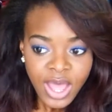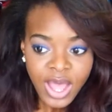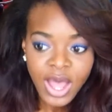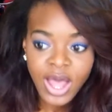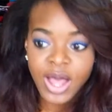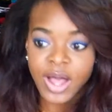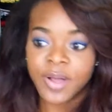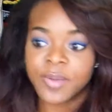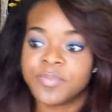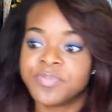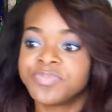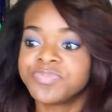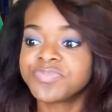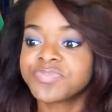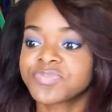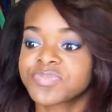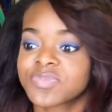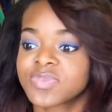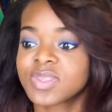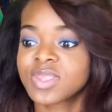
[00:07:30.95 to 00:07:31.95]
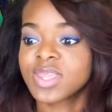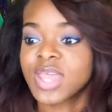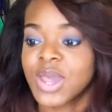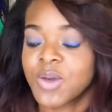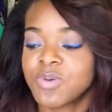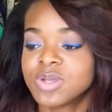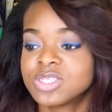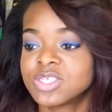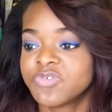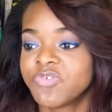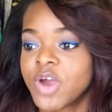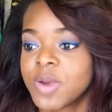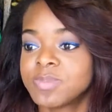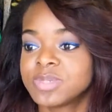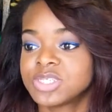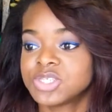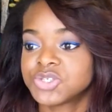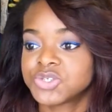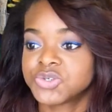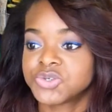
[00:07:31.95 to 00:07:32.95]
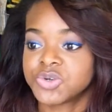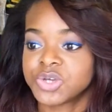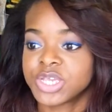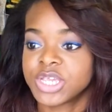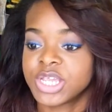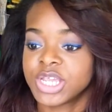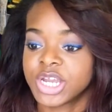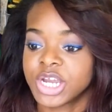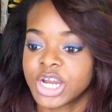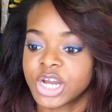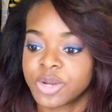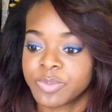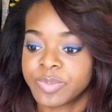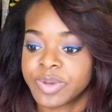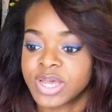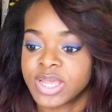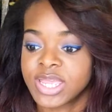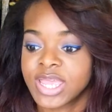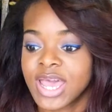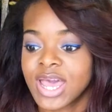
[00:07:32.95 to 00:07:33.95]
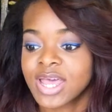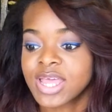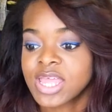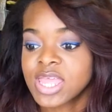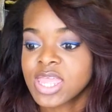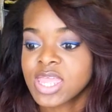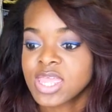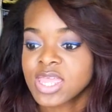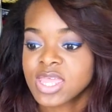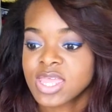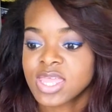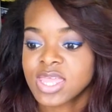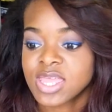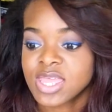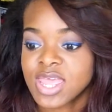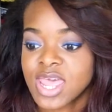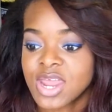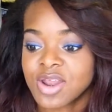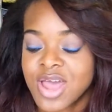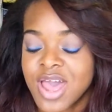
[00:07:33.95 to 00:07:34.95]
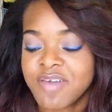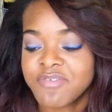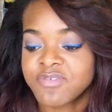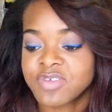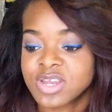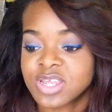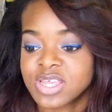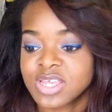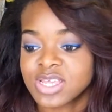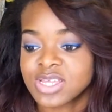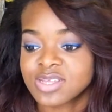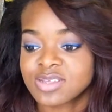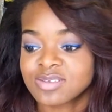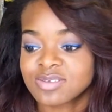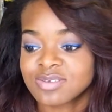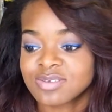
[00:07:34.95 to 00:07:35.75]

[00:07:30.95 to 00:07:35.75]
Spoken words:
I went to pharmacy school here, but, yeah. I don't have any,